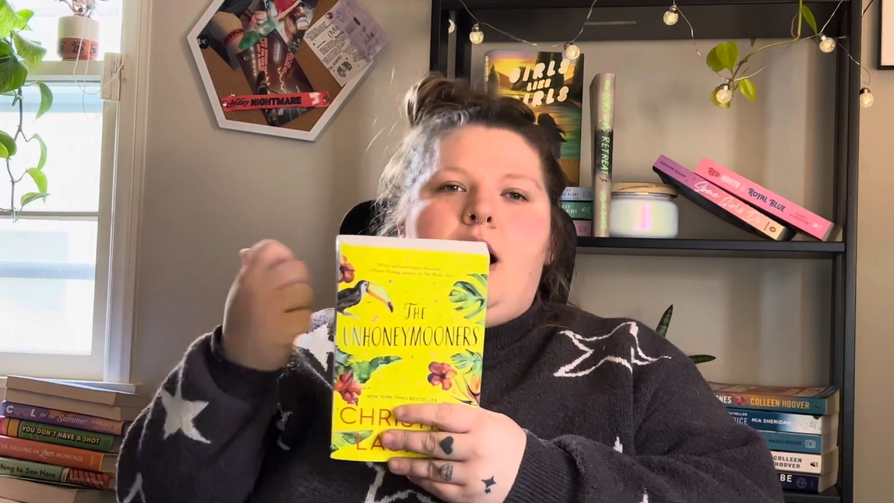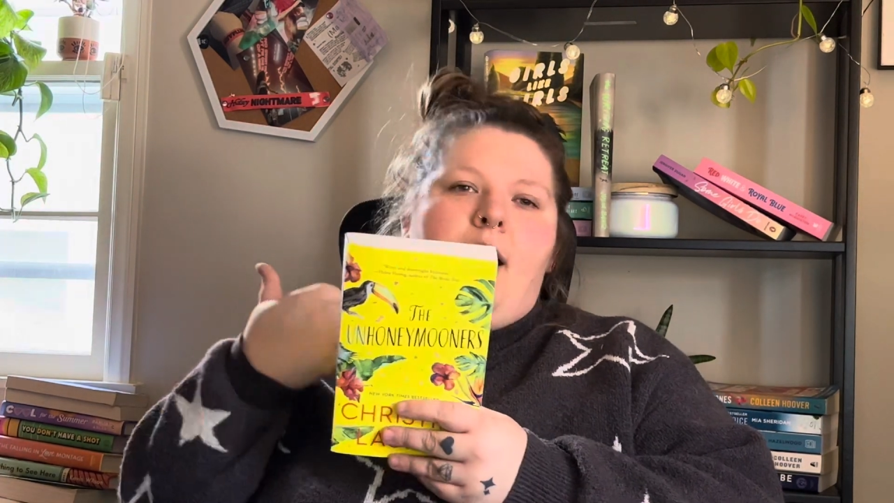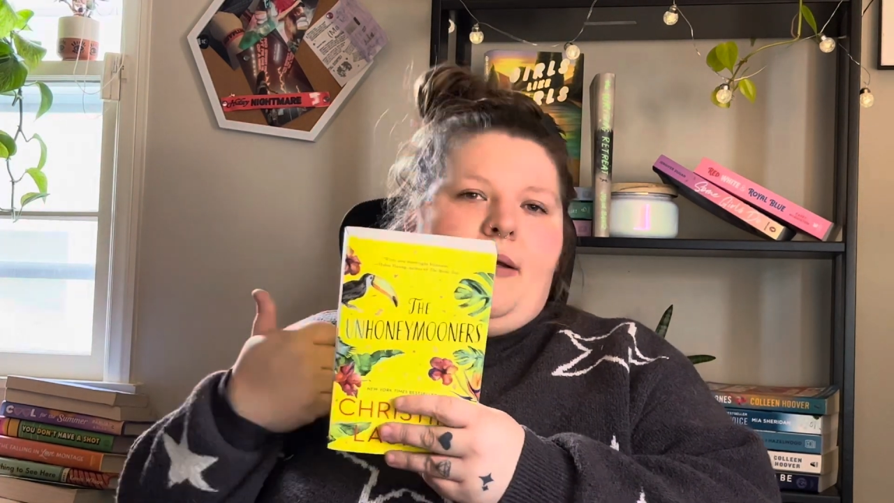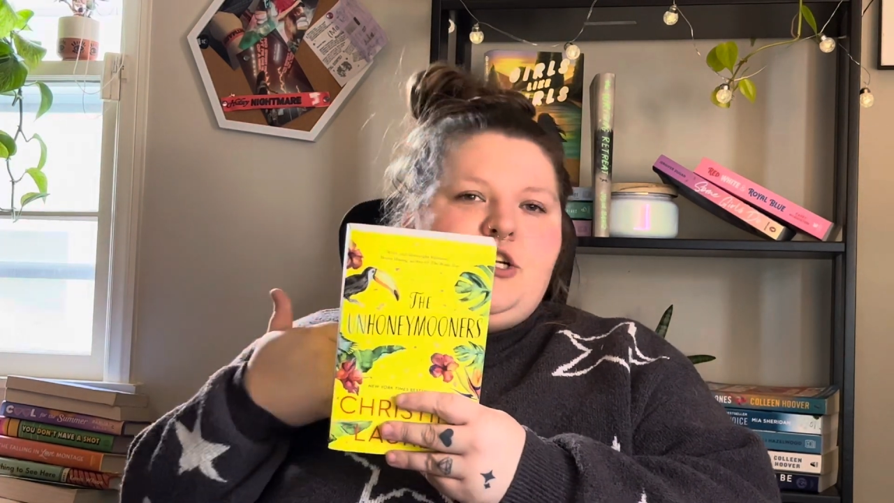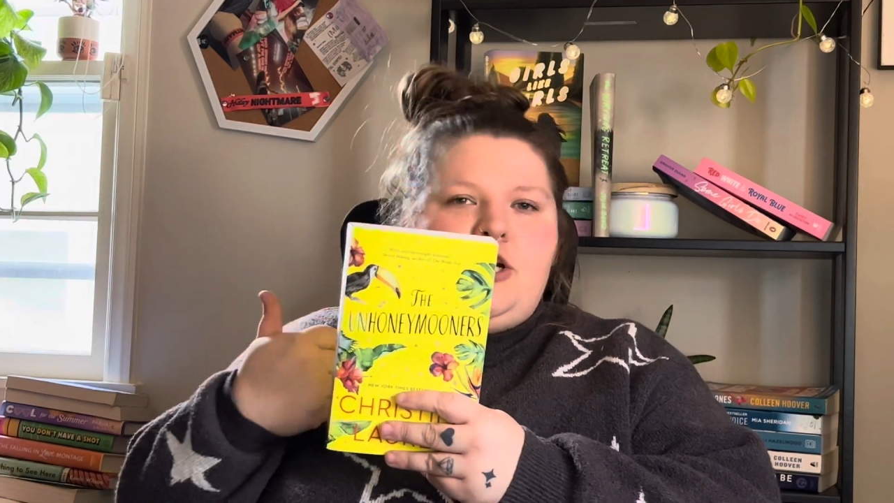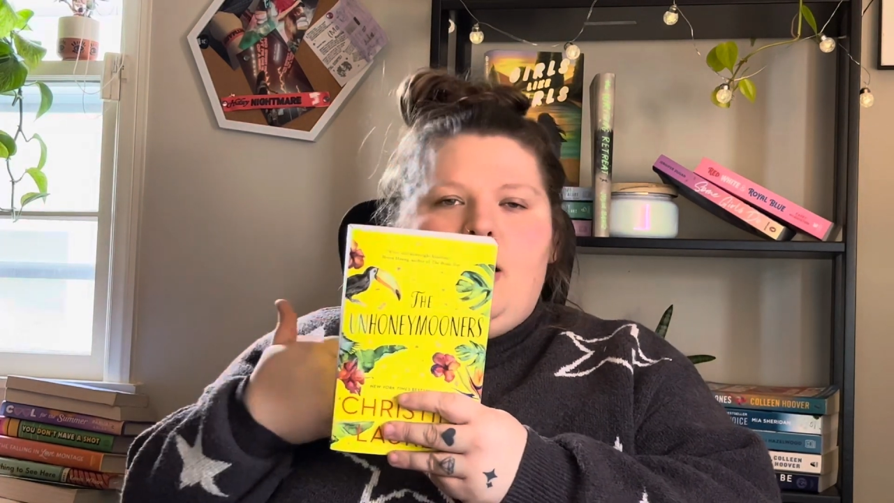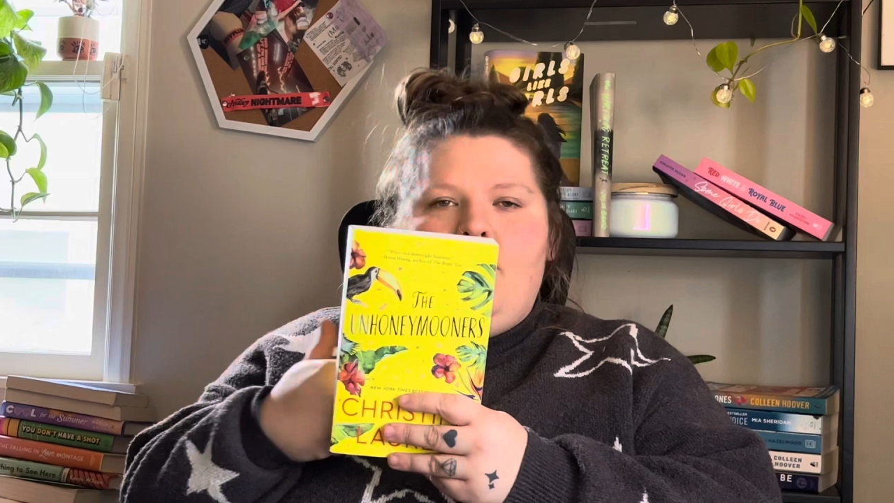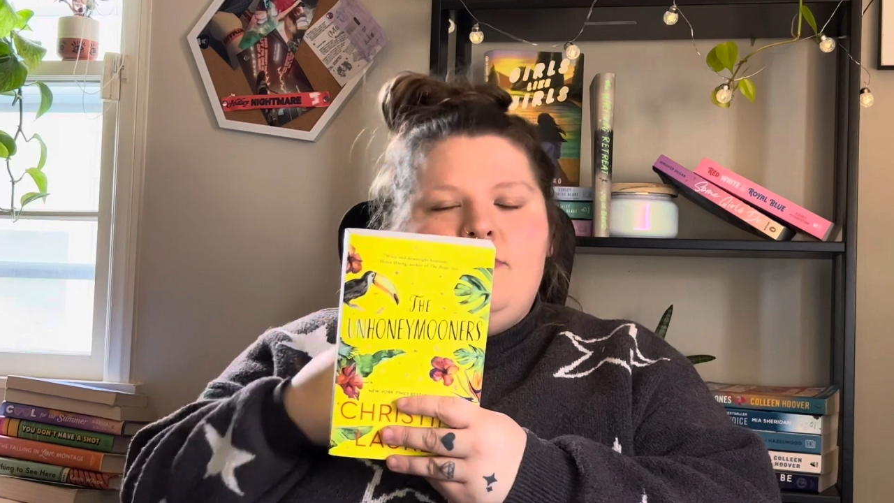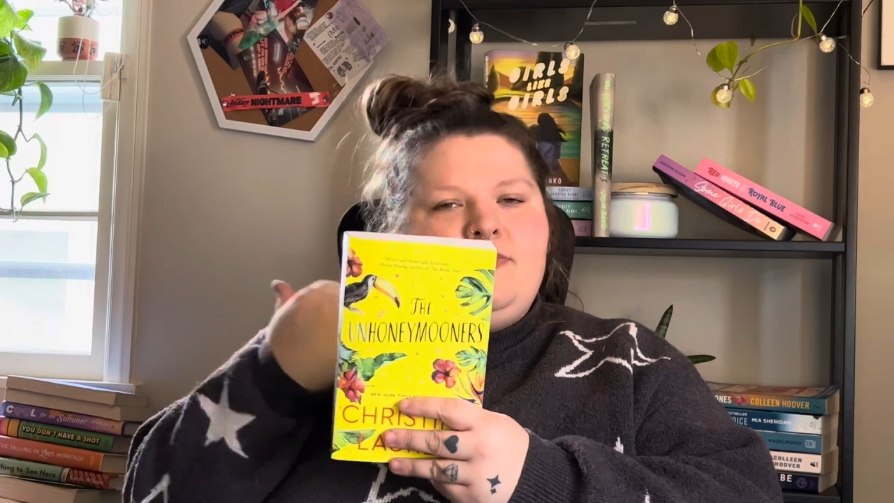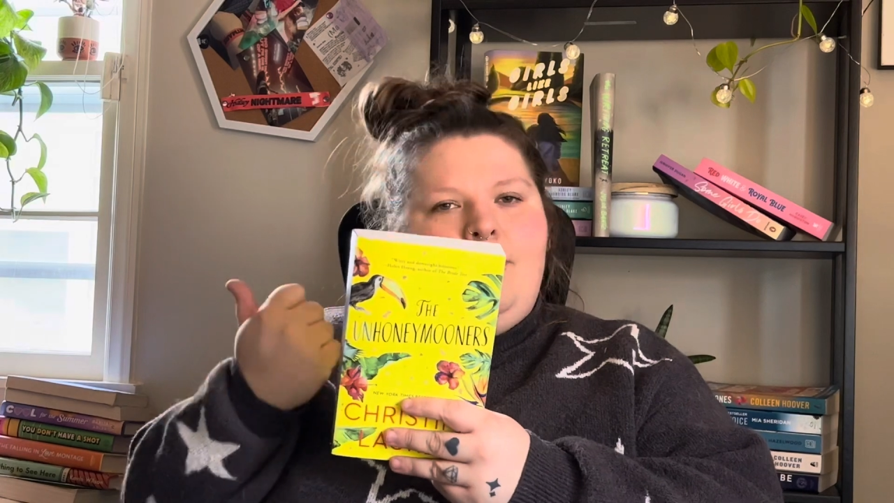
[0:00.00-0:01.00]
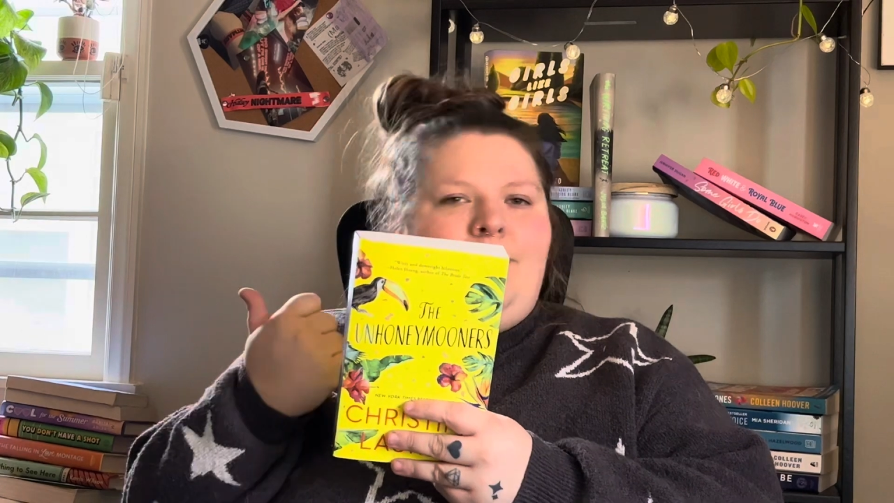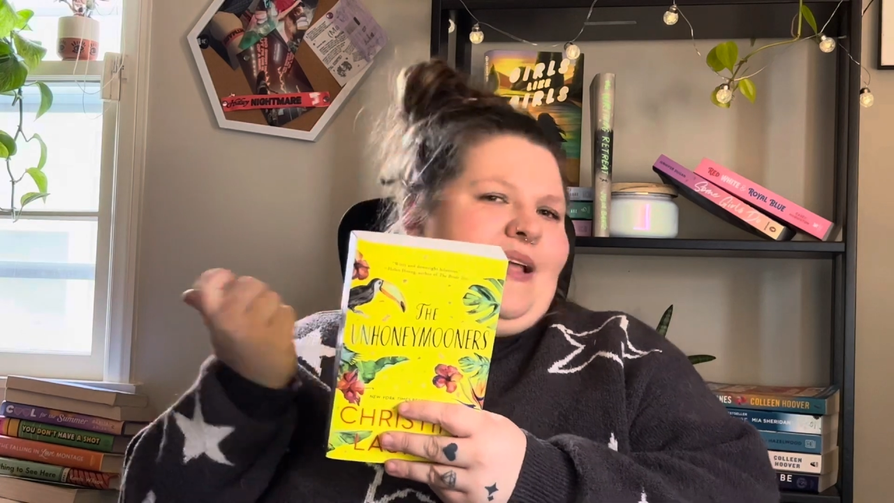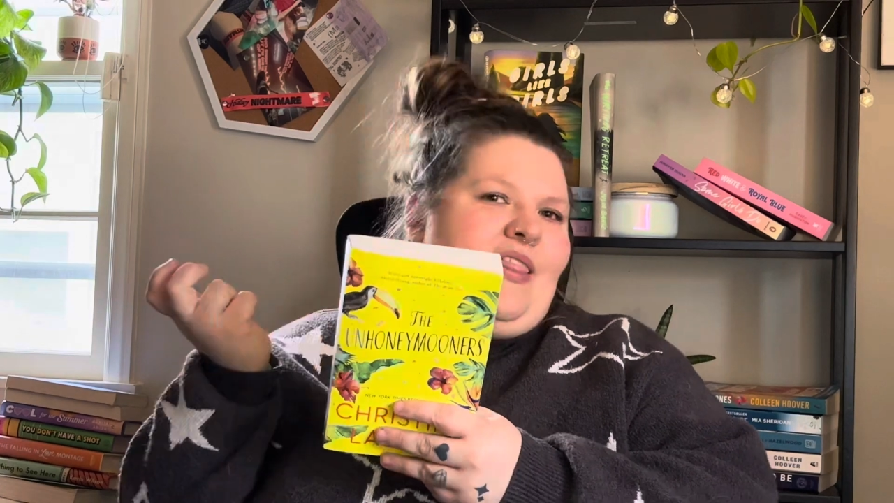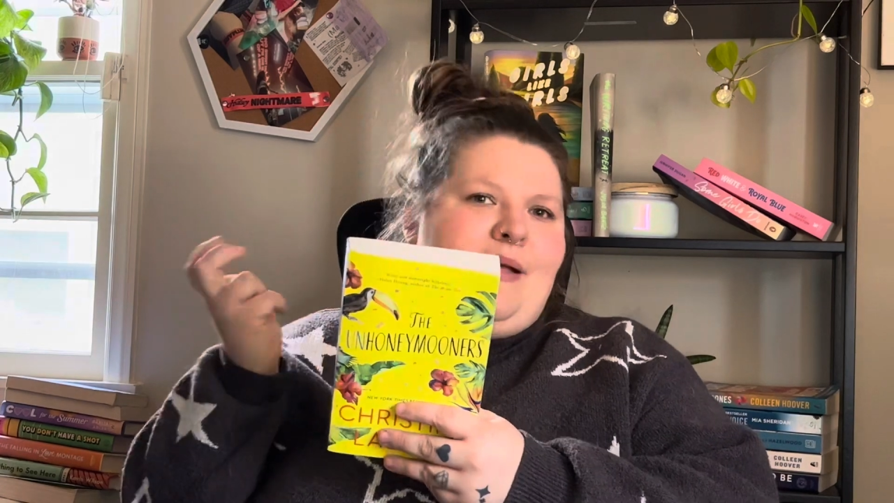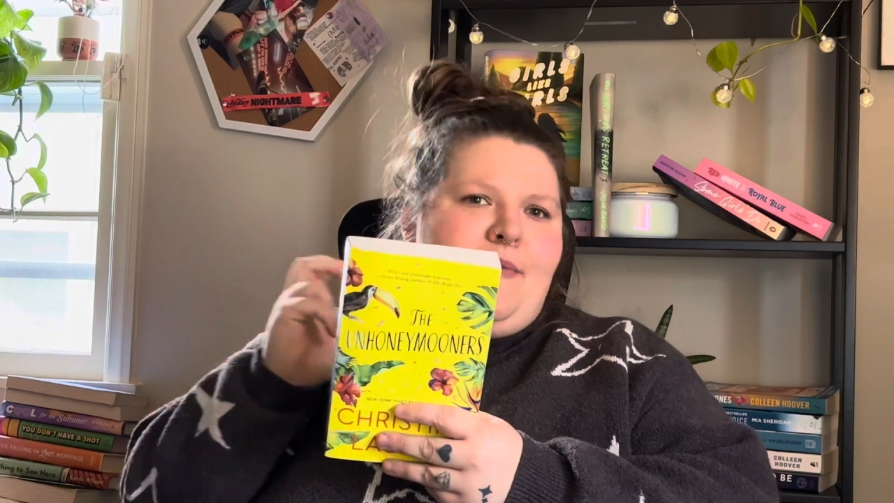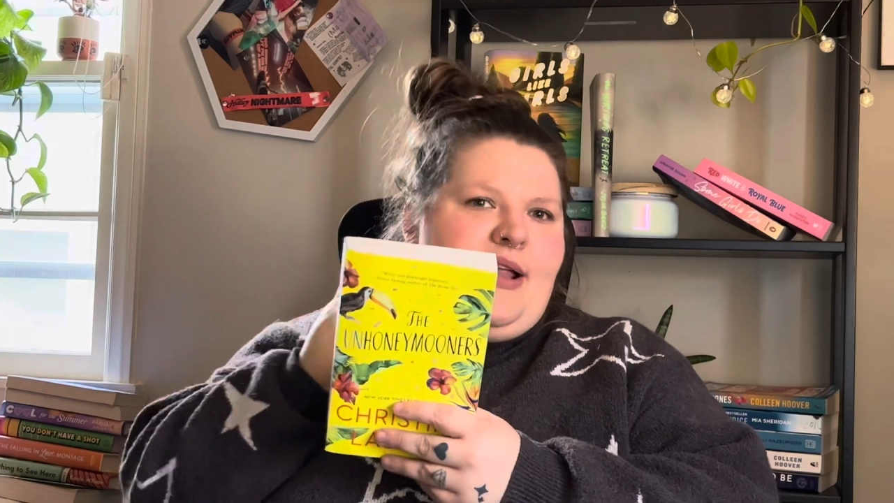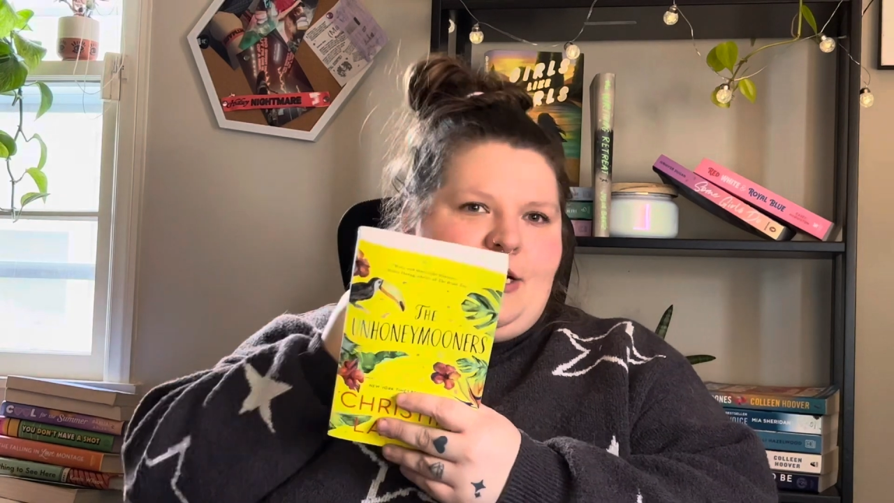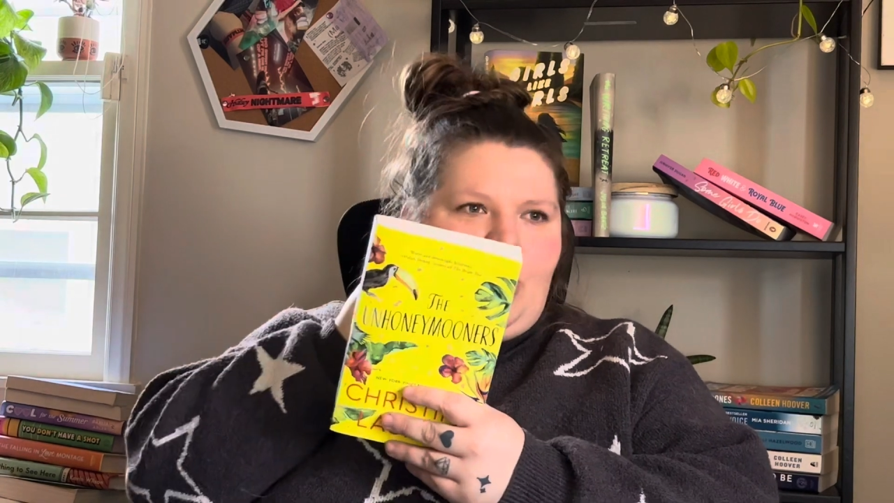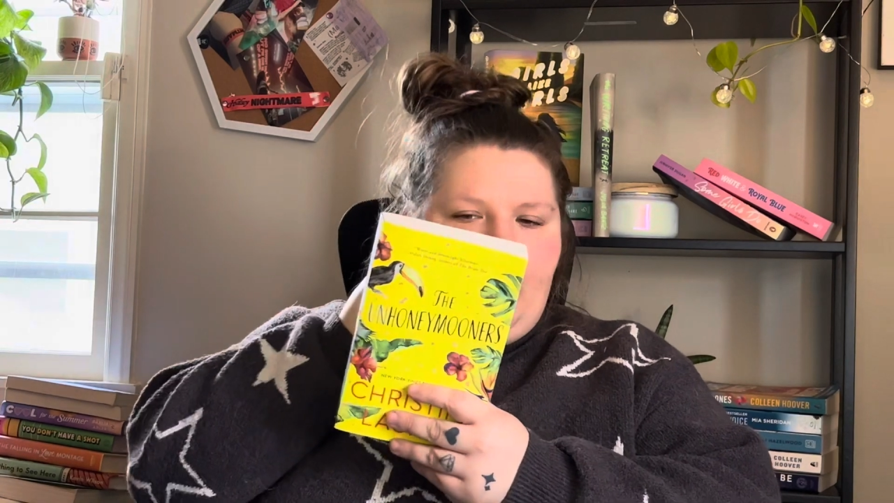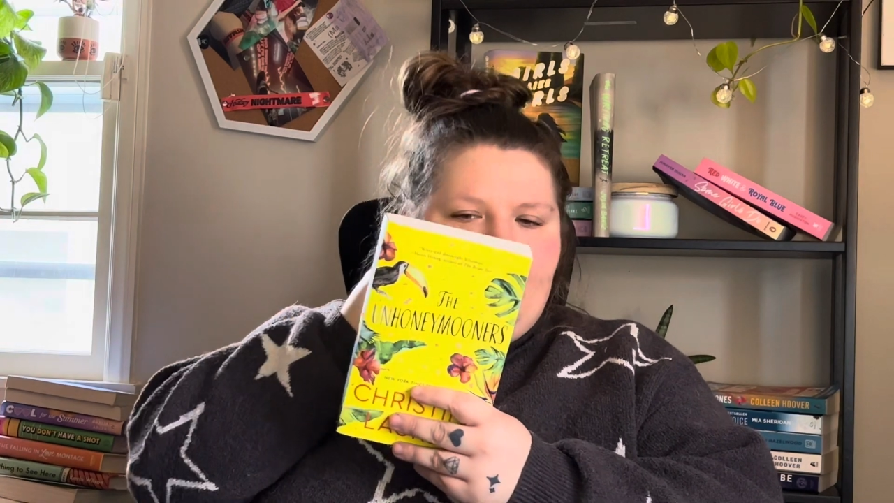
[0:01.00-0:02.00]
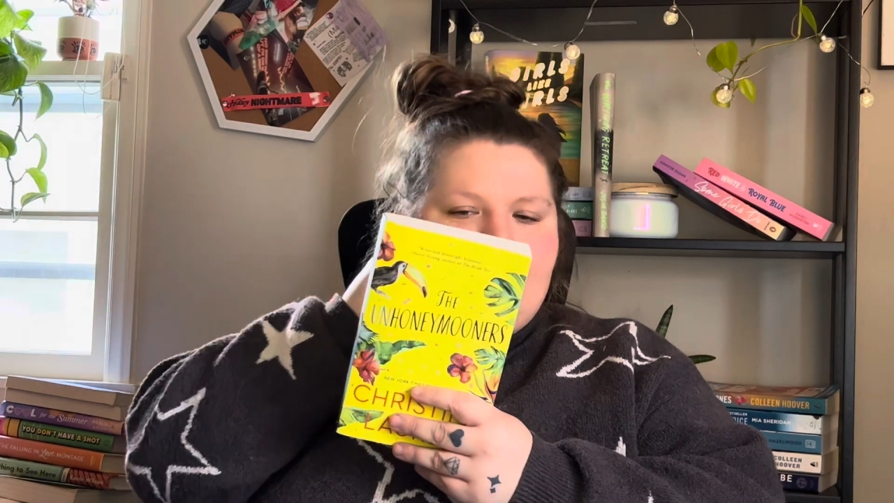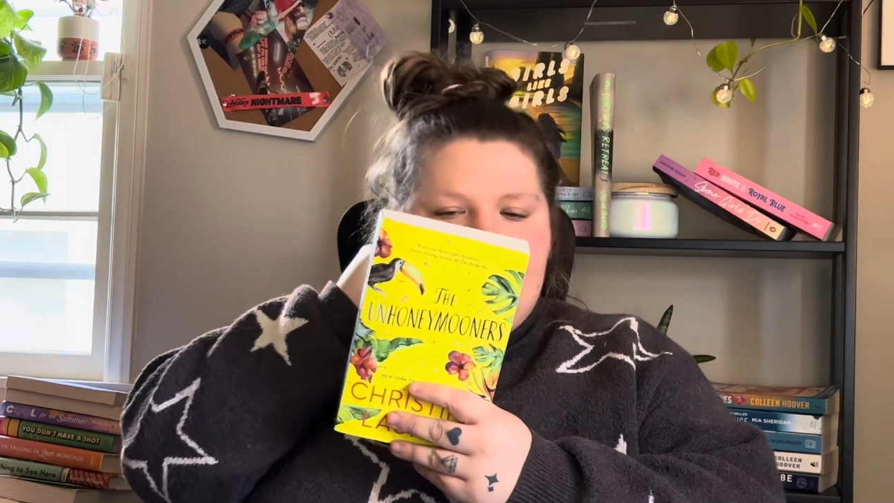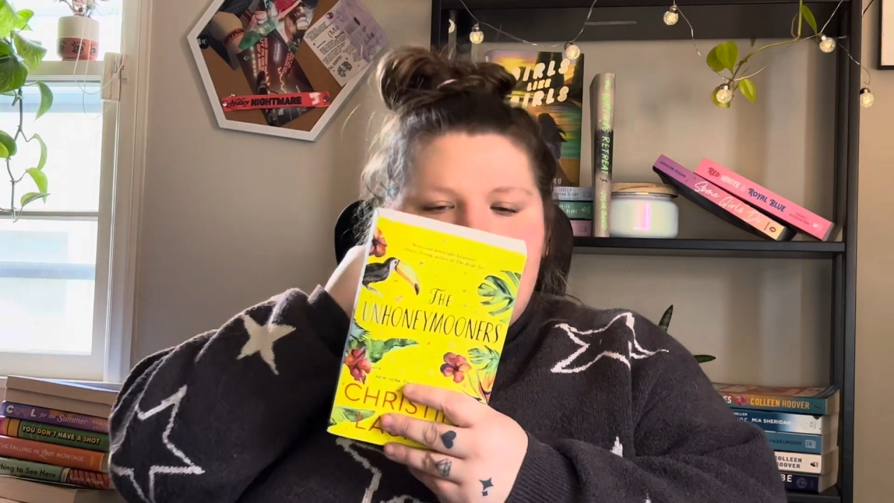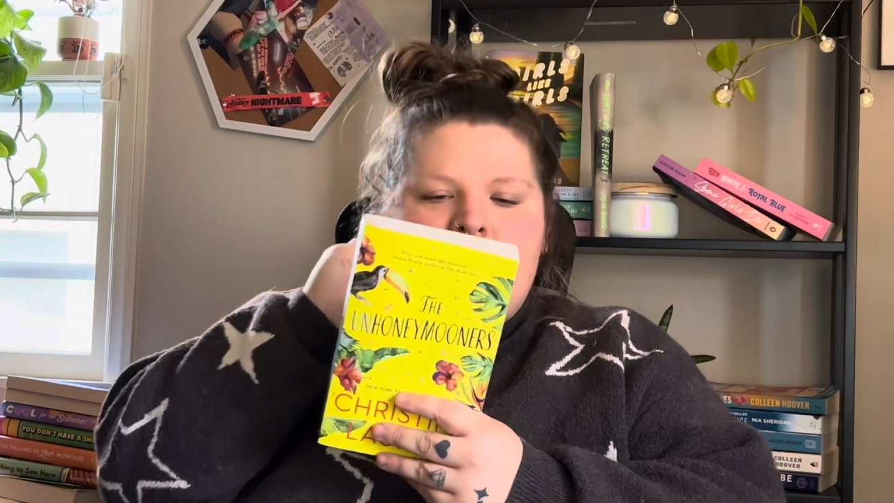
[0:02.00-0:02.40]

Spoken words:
on my shelves from, like, I think bought it at Target.